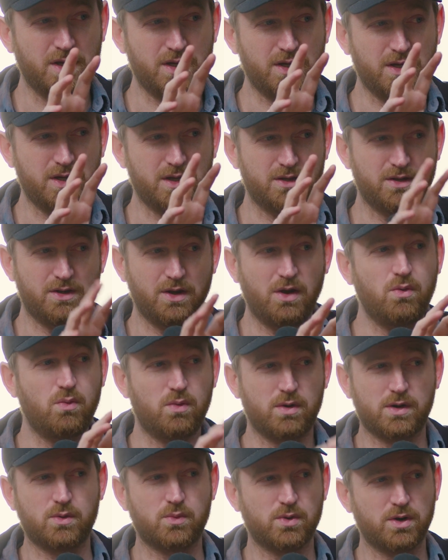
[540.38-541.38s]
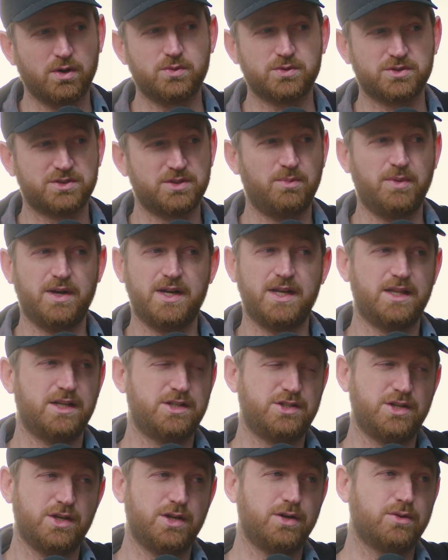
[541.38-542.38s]
you don't want to work with somebody
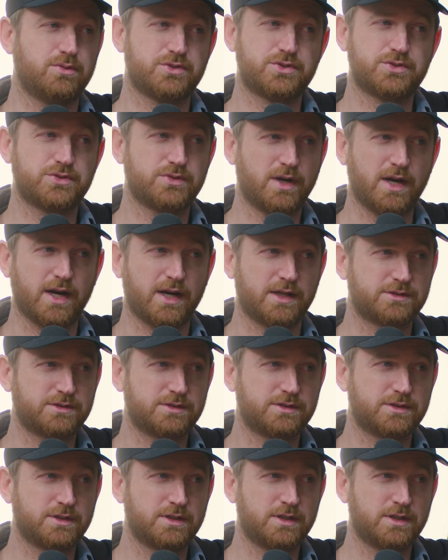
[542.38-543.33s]
that you don't trust.